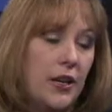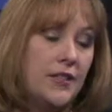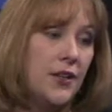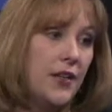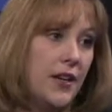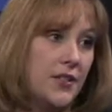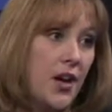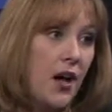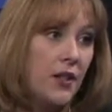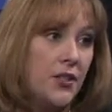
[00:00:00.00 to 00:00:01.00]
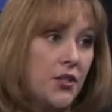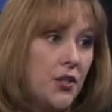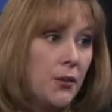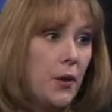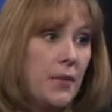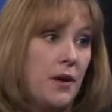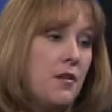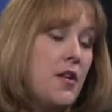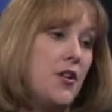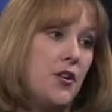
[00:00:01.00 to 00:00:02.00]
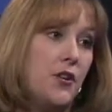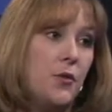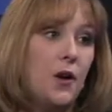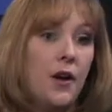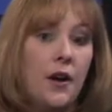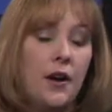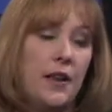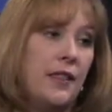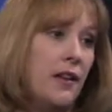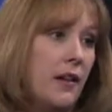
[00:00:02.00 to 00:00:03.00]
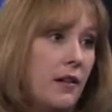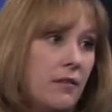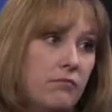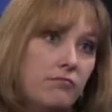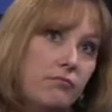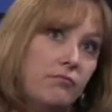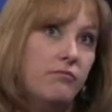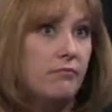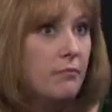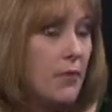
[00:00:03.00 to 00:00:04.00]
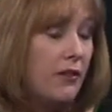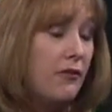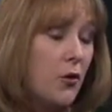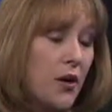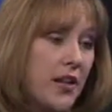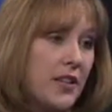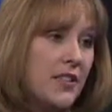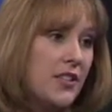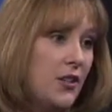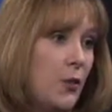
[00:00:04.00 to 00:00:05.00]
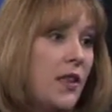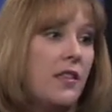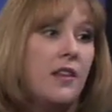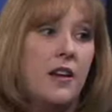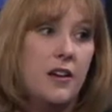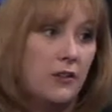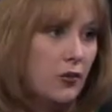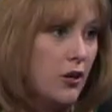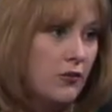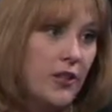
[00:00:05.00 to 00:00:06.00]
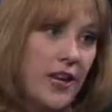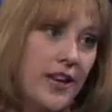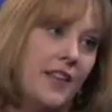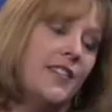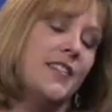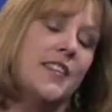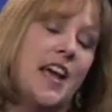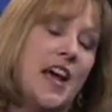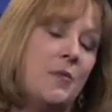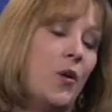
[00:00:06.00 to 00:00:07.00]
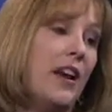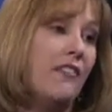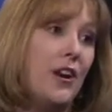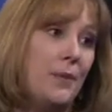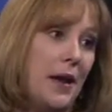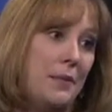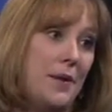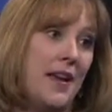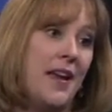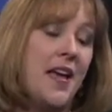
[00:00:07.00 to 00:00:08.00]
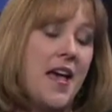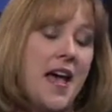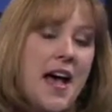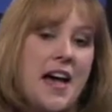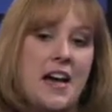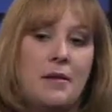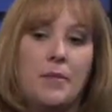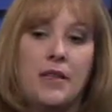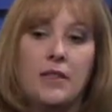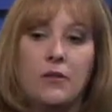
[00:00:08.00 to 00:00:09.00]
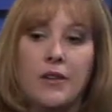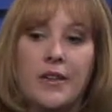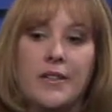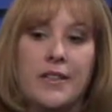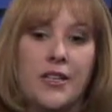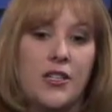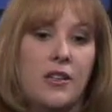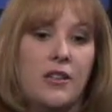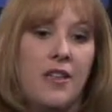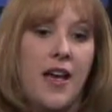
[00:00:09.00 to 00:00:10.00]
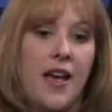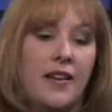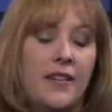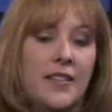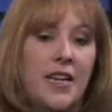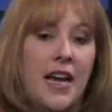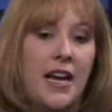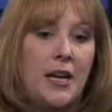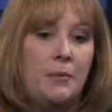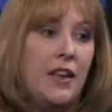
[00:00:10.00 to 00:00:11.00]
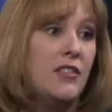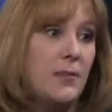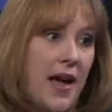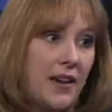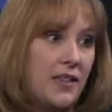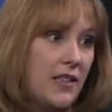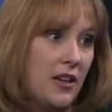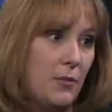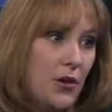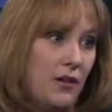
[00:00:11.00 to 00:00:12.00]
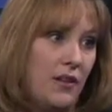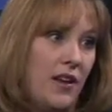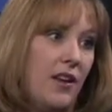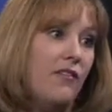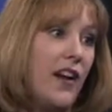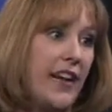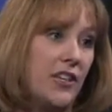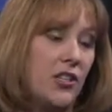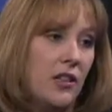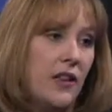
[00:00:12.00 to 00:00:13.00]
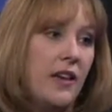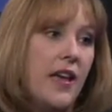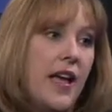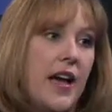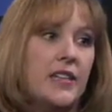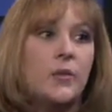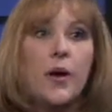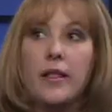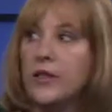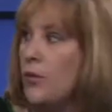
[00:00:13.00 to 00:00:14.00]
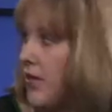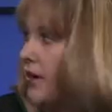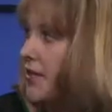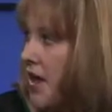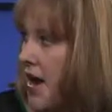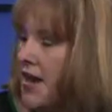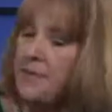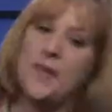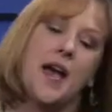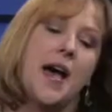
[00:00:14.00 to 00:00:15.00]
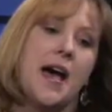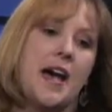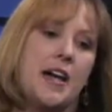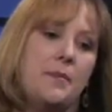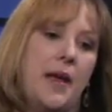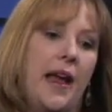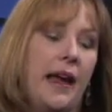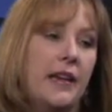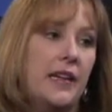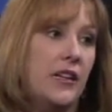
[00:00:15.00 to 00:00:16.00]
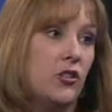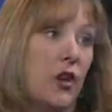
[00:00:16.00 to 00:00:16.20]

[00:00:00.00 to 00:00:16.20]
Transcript: as early as college are women who are in their mid 40s with grown kids, um, whatever it may be. Um, it's an organization that um, gives back to the community financially as well as with our time, um, and it